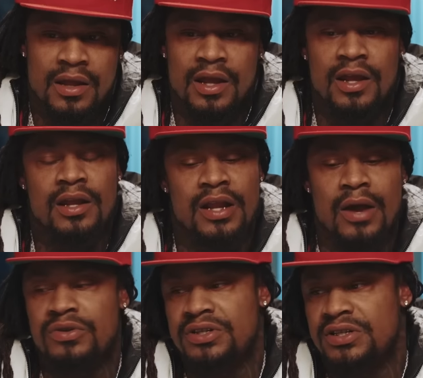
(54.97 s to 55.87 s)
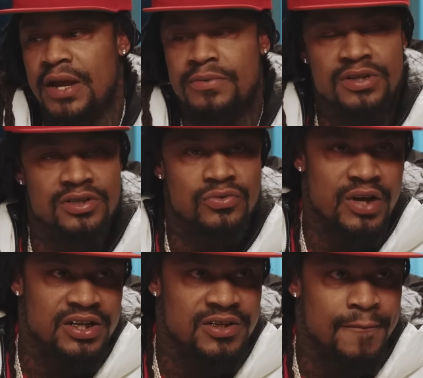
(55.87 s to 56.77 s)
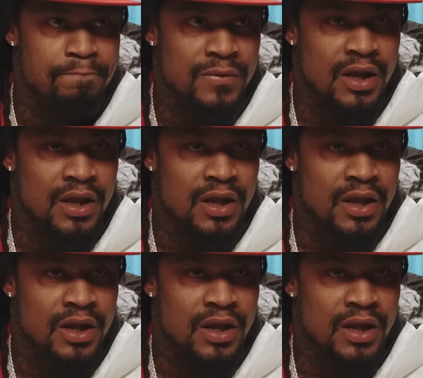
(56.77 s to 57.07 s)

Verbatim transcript: and that was this type of situation,